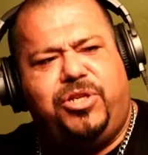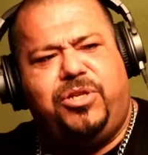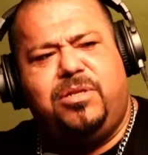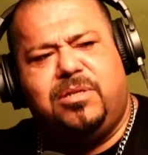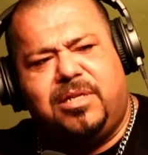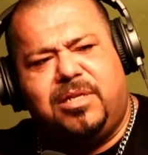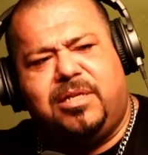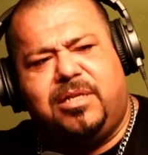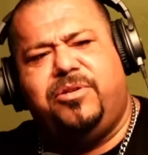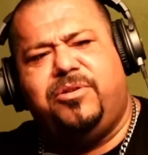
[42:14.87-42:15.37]
look
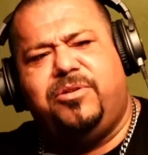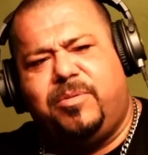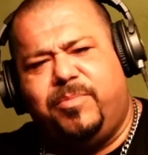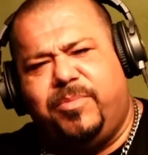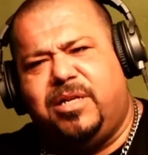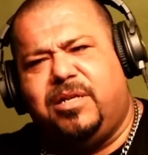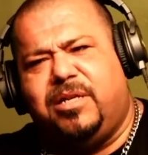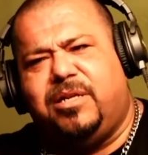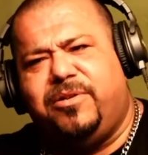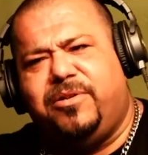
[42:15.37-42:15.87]
like you'd have
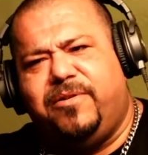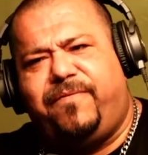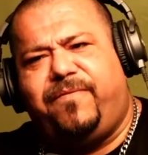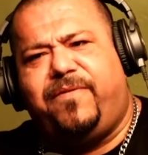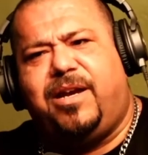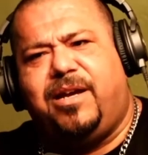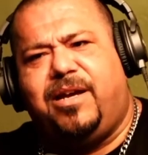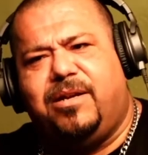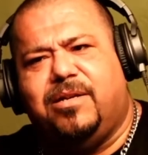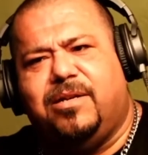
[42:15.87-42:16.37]
been a good
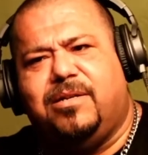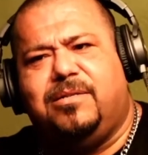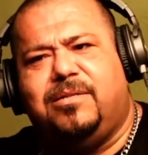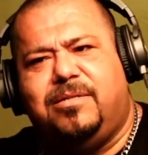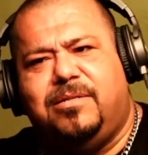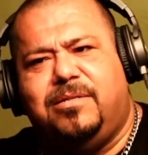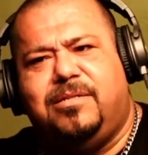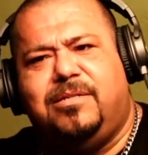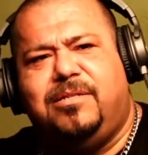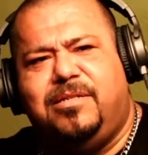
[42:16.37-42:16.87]
fighter."
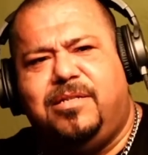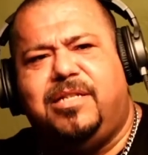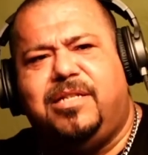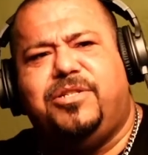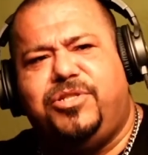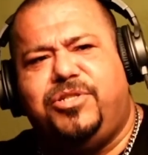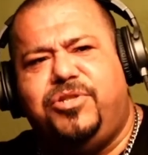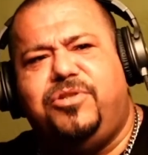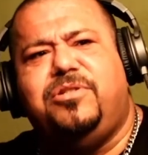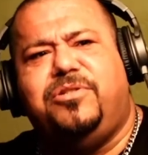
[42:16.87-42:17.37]
He goes,
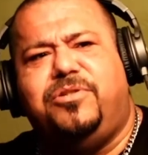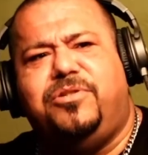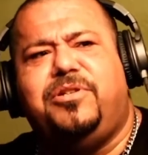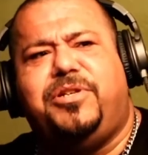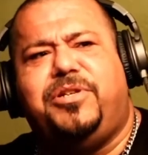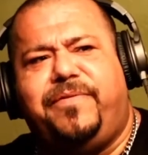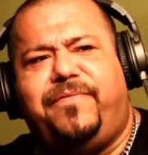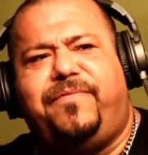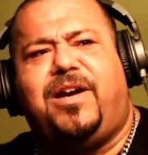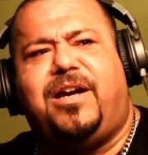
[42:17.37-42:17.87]
"You a
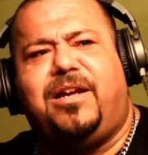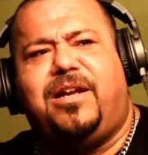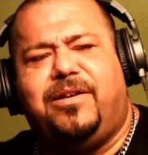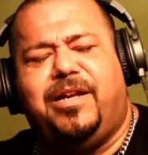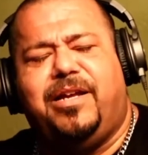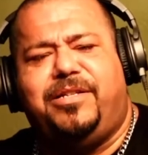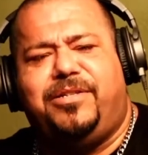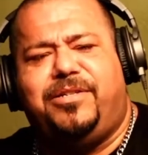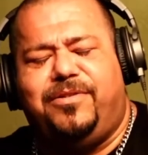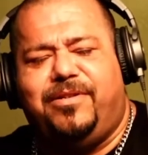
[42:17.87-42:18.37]
good fighter,
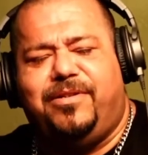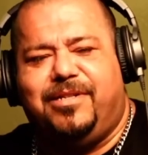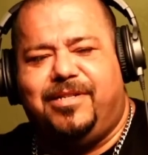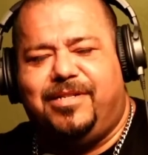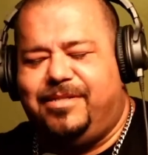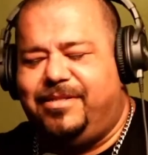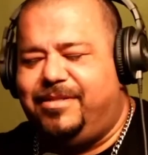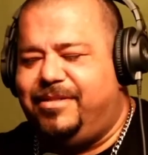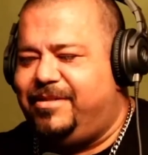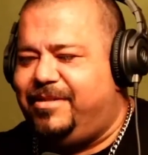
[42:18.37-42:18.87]
ain't you?" And I
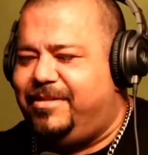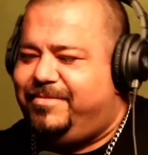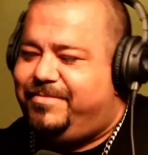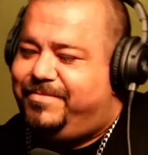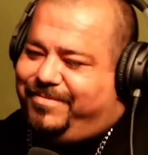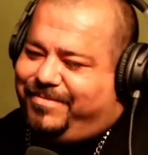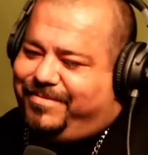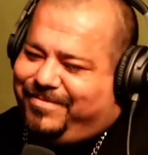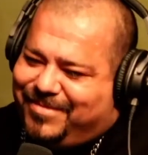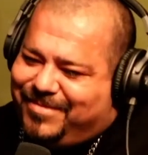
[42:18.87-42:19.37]
was just like,
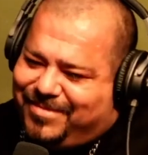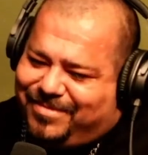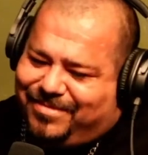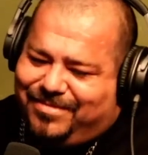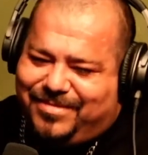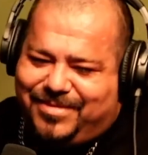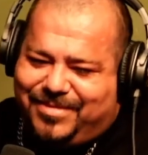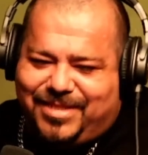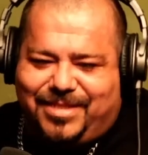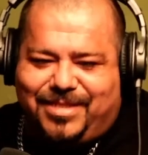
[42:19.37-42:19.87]

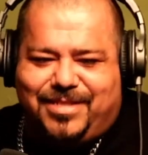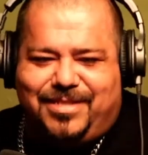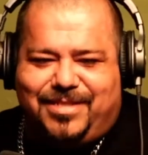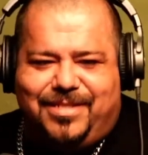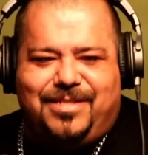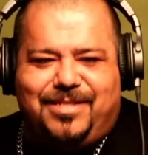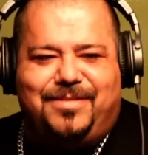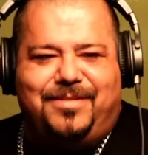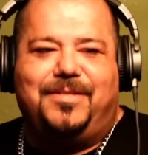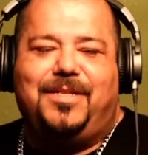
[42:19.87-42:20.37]
"Nah."
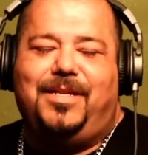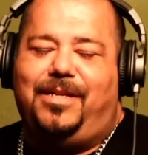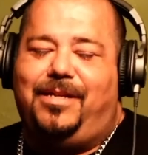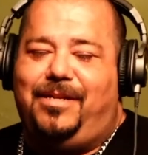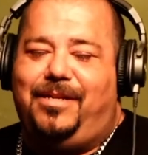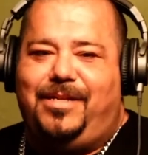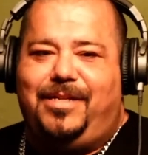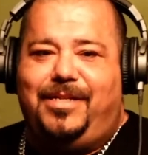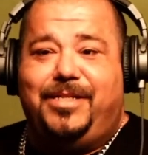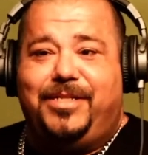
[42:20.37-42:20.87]
He goes,
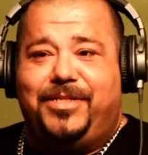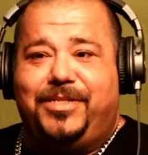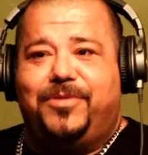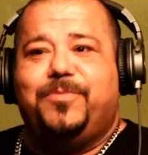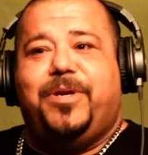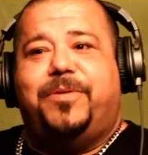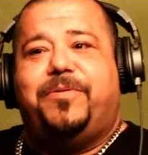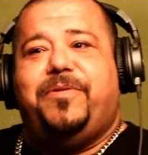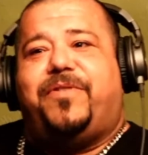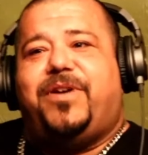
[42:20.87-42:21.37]
"So
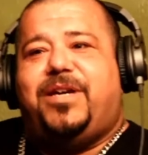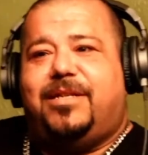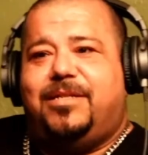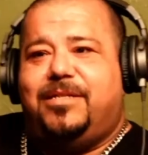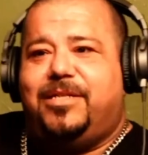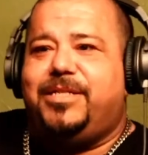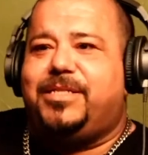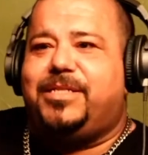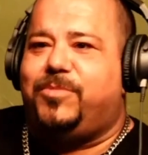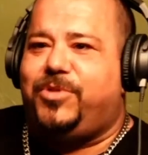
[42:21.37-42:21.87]
maybe if I'd have
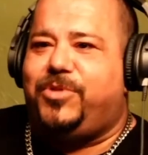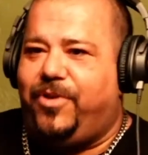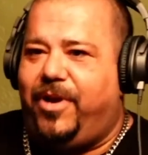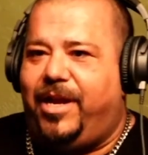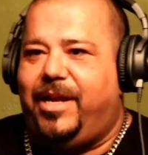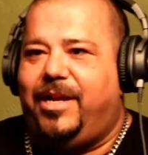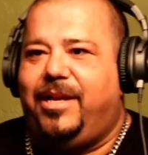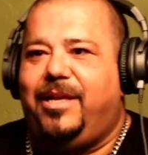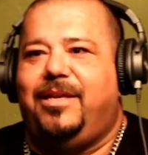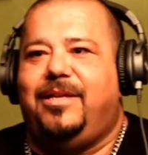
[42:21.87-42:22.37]
did some
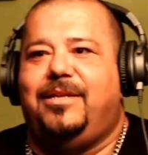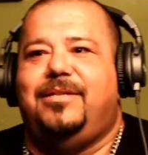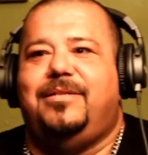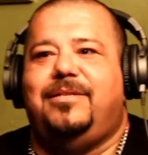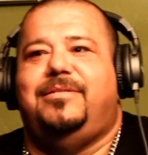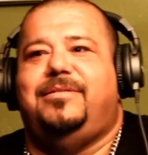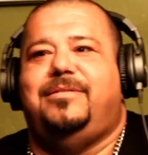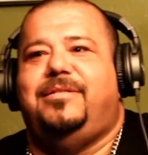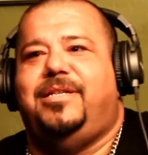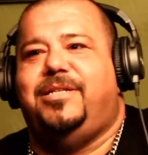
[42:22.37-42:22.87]
training,
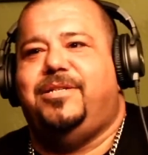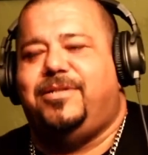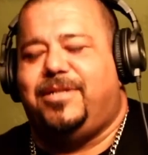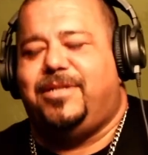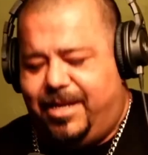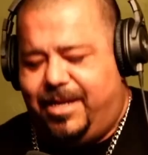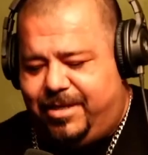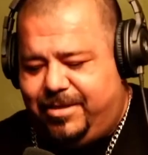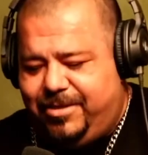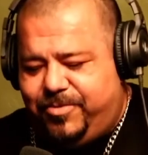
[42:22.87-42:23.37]
gotten
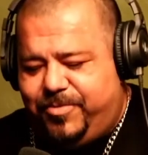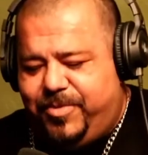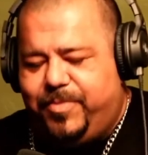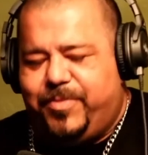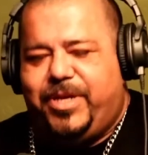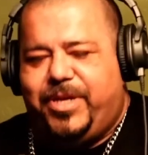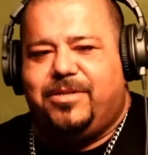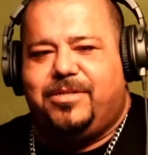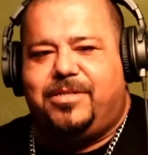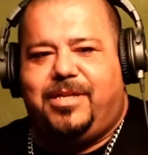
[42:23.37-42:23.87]
a little bit
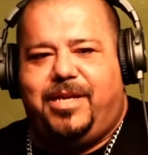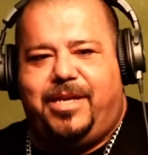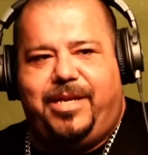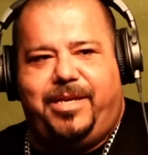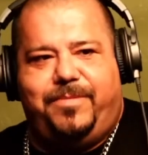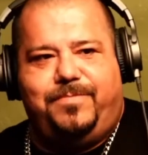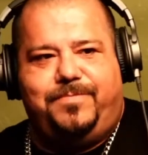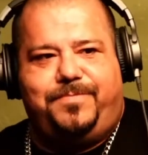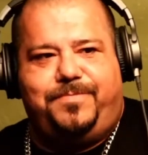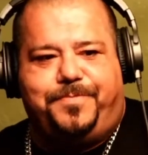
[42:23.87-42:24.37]
better
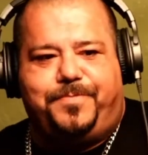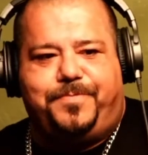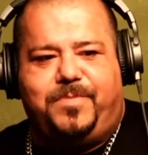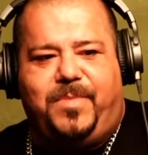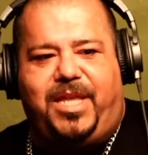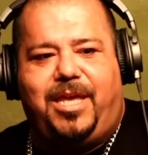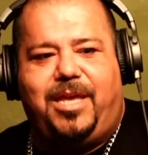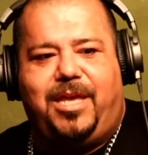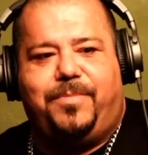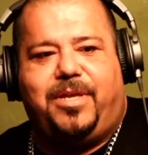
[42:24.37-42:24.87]
shape,
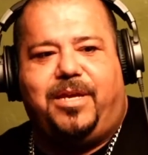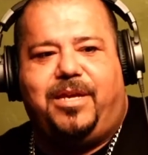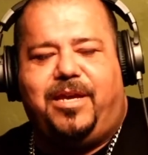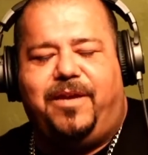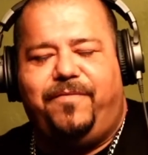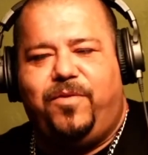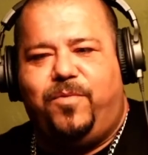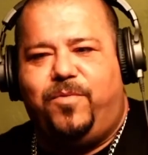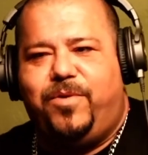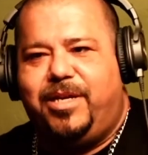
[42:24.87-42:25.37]
kept the
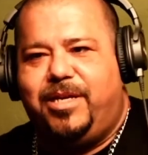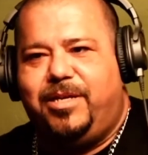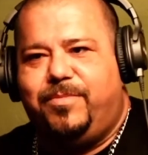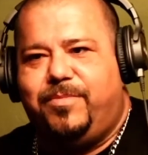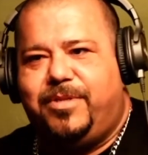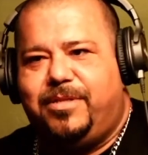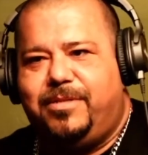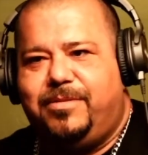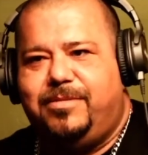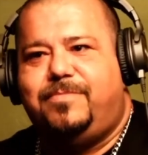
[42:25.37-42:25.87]
heavyweight,
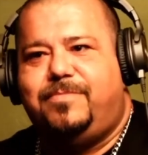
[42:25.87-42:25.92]
but."